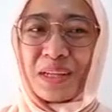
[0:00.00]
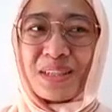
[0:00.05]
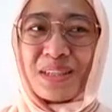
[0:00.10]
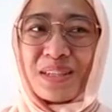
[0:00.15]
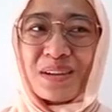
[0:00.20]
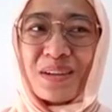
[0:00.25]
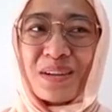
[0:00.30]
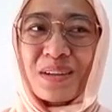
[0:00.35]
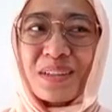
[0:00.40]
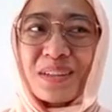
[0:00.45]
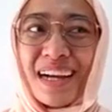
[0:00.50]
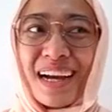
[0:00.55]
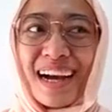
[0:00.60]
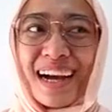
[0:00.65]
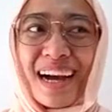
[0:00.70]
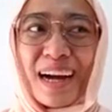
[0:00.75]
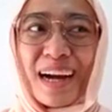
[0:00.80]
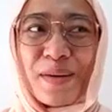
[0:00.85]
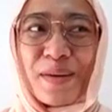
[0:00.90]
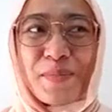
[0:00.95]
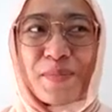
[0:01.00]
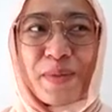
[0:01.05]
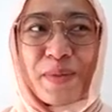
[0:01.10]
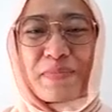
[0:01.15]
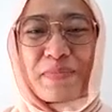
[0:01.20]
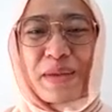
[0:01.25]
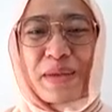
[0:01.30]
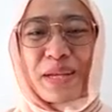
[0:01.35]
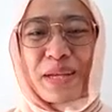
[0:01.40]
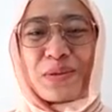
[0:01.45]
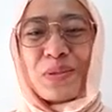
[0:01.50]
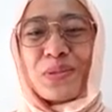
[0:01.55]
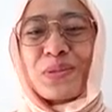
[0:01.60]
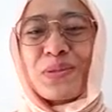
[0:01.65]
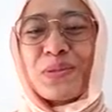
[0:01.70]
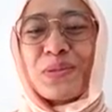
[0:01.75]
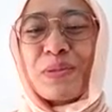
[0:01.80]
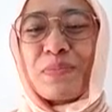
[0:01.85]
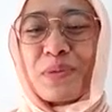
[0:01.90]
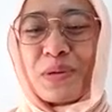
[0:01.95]
So my
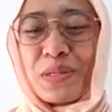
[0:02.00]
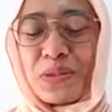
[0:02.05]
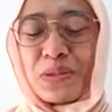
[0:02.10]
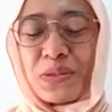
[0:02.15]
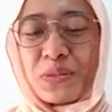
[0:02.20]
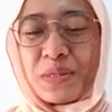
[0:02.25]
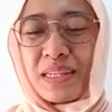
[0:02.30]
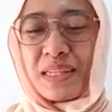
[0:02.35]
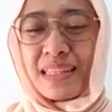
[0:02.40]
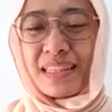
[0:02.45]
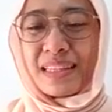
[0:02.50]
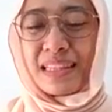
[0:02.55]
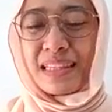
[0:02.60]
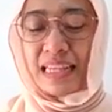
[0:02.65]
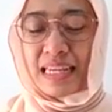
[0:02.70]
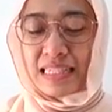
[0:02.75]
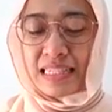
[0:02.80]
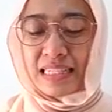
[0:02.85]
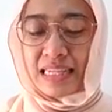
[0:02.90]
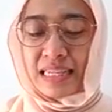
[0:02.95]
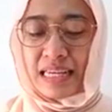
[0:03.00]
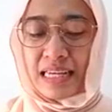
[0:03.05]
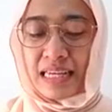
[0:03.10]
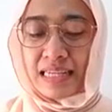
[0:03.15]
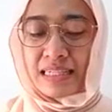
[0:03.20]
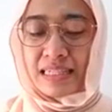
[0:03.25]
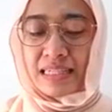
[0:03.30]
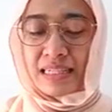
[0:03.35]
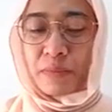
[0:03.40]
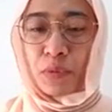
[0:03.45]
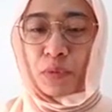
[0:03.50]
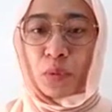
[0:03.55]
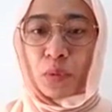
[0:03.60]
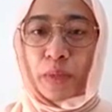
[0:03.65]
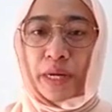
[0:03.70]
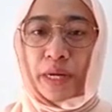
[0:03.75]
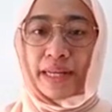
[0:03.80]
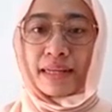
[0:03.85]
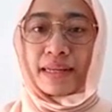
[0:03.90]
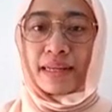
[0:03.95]
go-to approach with this is number
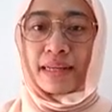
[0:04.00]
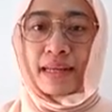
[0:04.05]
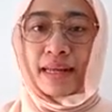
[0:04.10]
one,